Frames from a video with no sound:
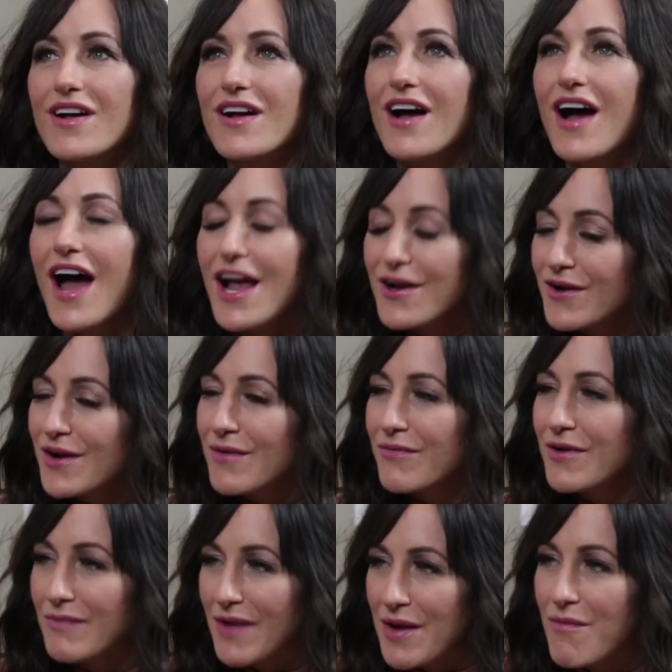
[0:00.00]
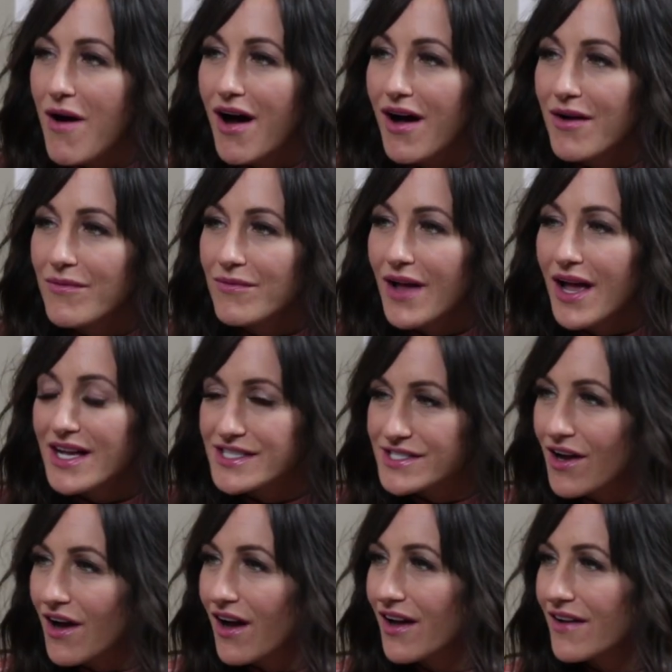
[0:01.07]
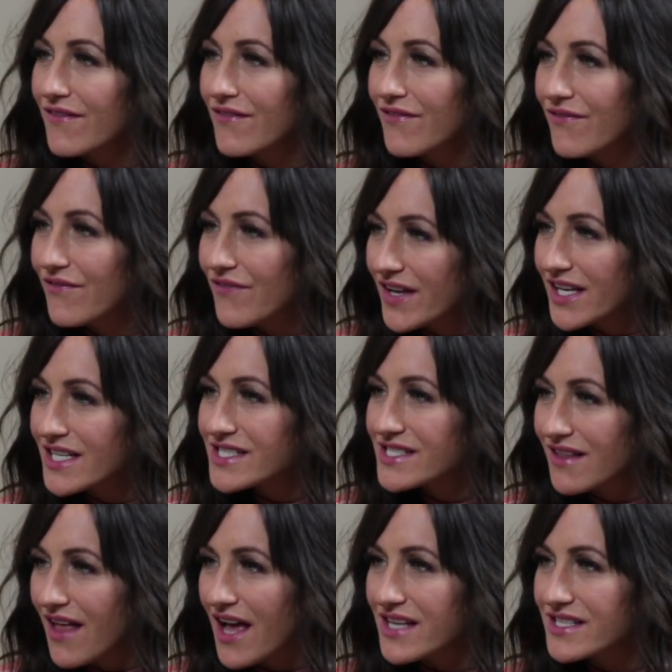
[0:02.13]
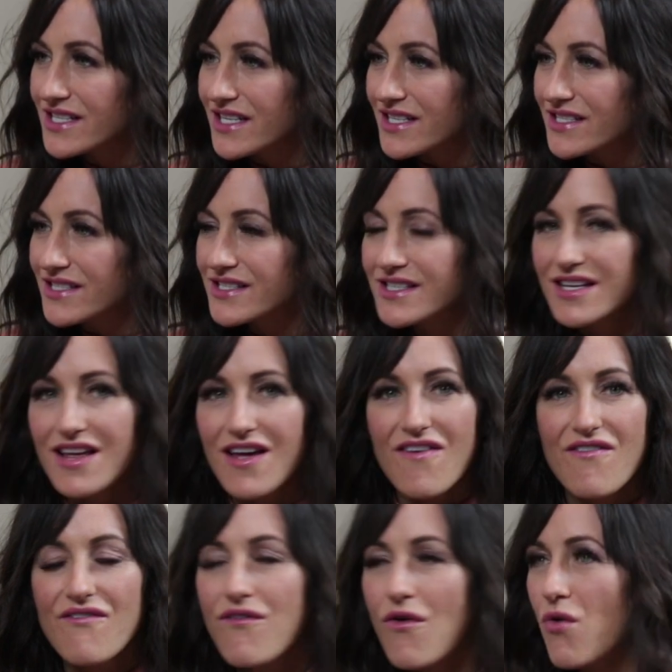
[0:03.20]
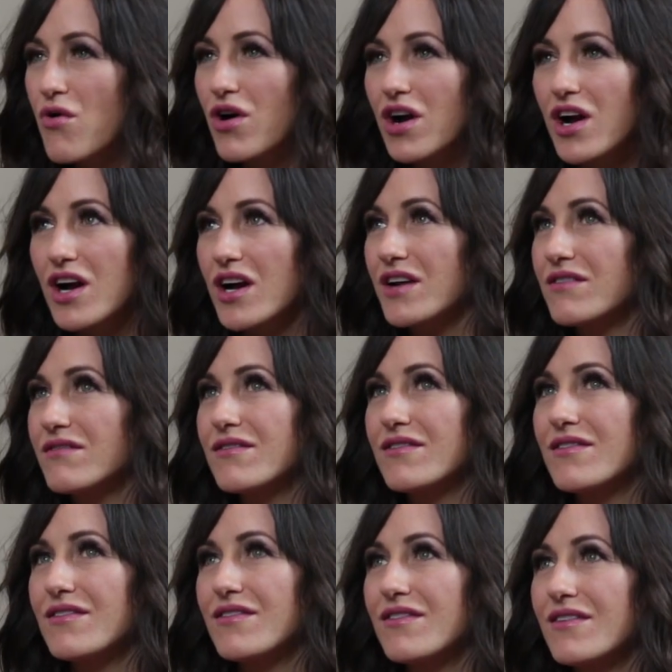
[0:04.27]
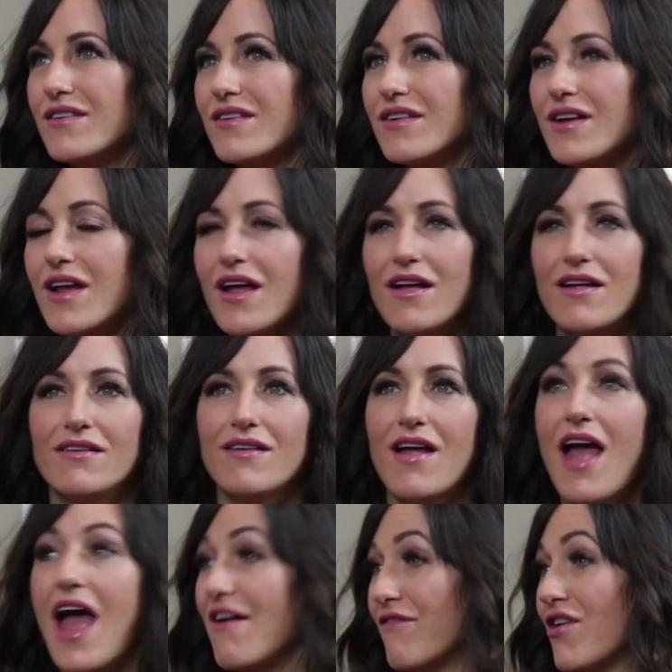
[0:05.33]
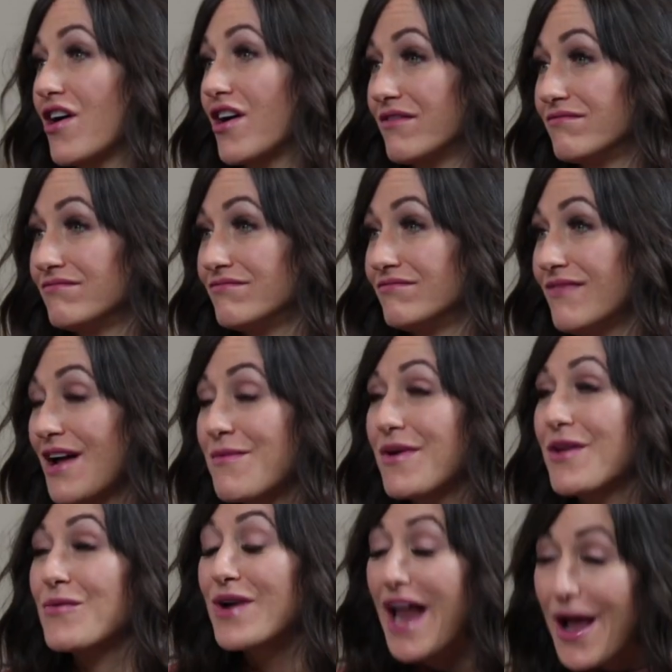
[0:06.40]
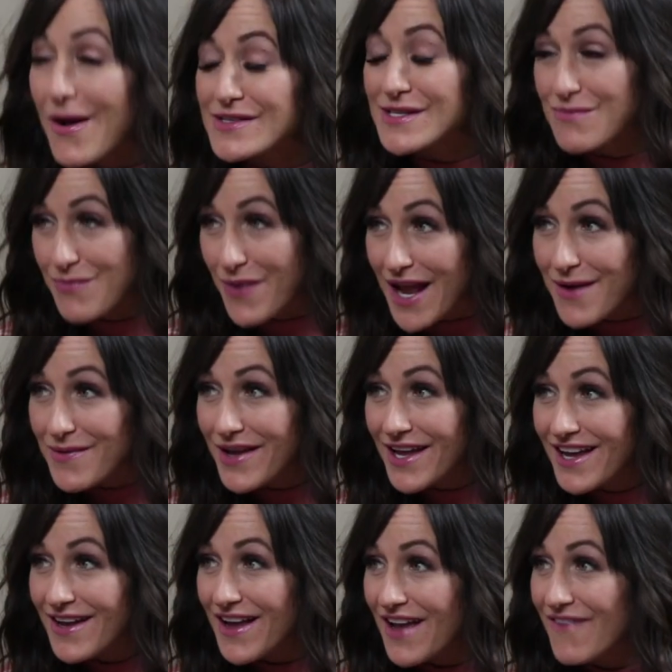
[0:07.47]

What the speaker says: I grew up with my mom has taught fitness classes for ever. I mean, when I was a baby,